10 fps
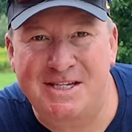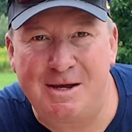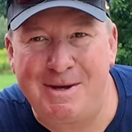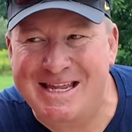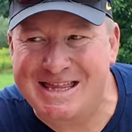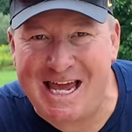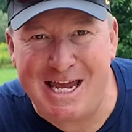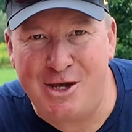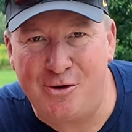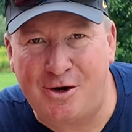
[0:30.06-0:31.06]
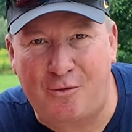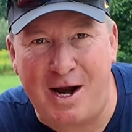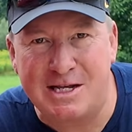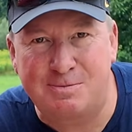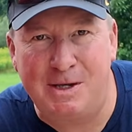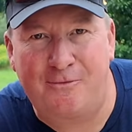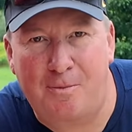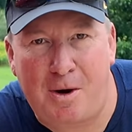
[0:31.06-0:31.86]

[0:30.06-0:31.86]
to say a big thank you to Craftsman for